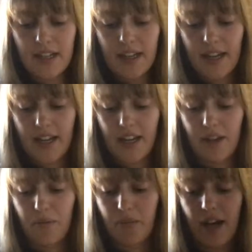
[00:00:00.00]

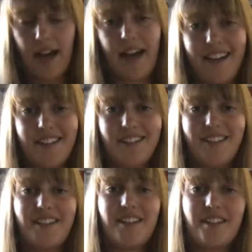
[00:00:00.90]

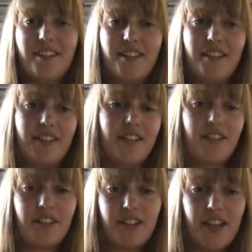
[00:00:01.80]
And
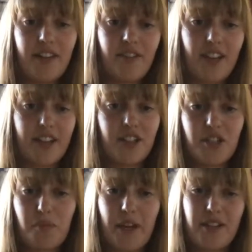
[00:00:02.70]
yeah, that just
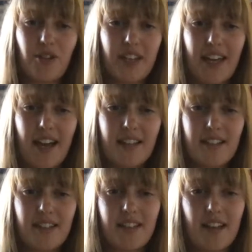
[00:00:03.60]
depends on the
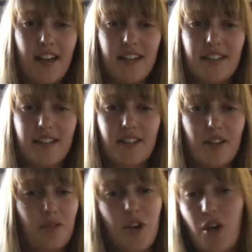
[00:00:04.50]
casks, and
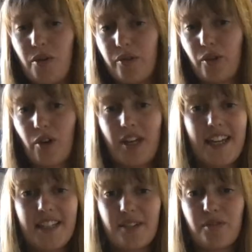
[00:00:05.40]
we've got
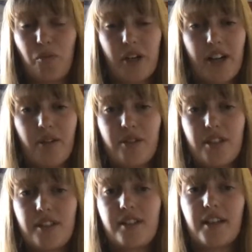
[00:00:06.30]
8 different
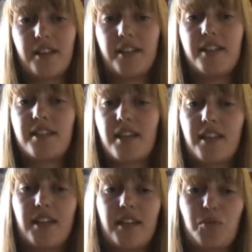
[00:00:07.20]
warehouses at the
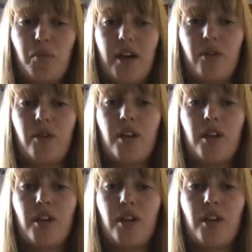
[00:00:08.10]
distillery as well.